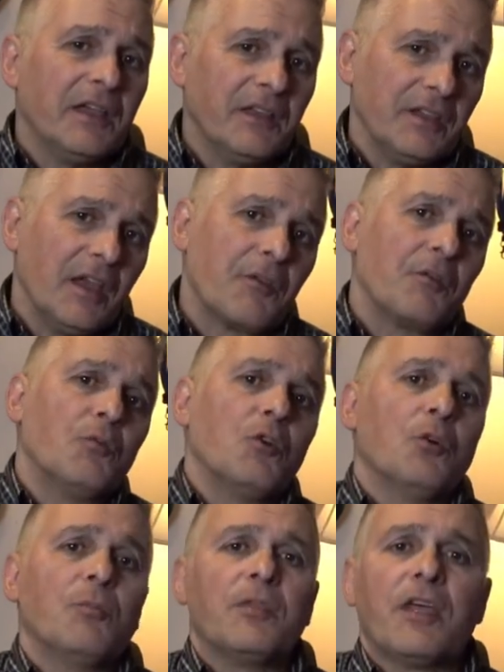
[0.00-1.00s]
in the other
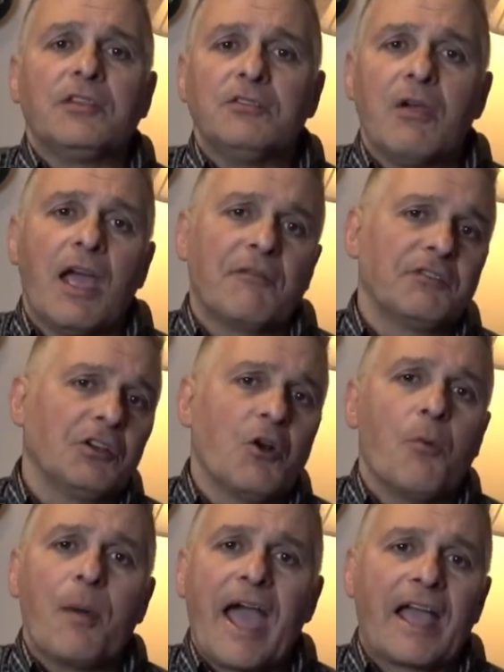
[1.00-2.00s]
room and then you having to
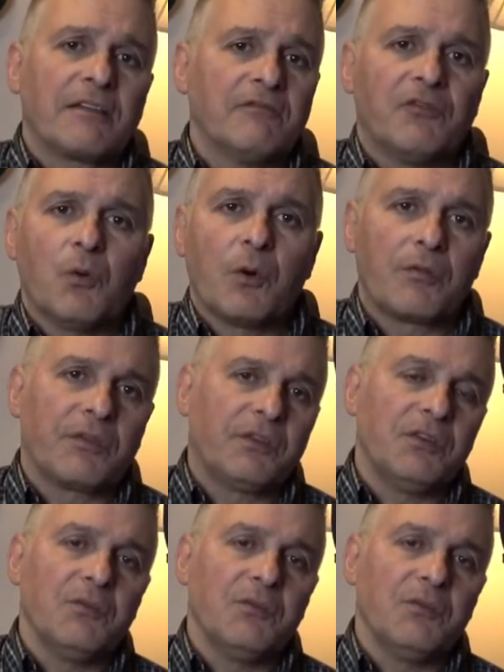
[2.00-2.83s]
go back and forth